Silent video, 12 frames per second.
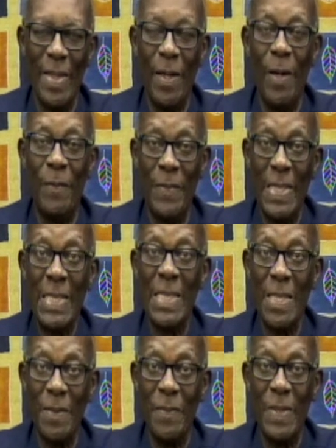of the
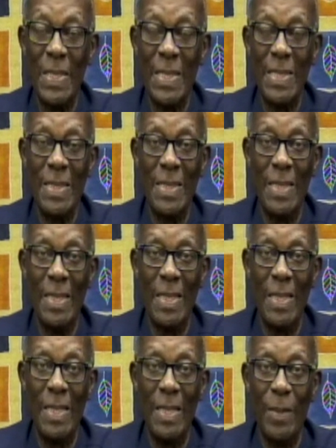service
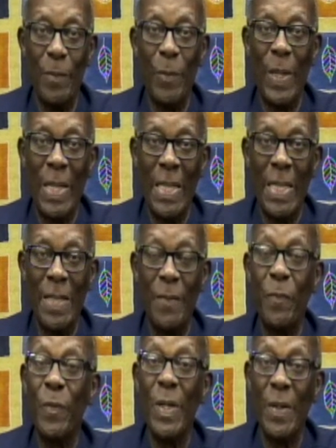rendered
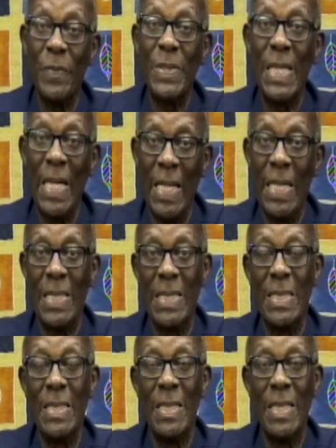free of charge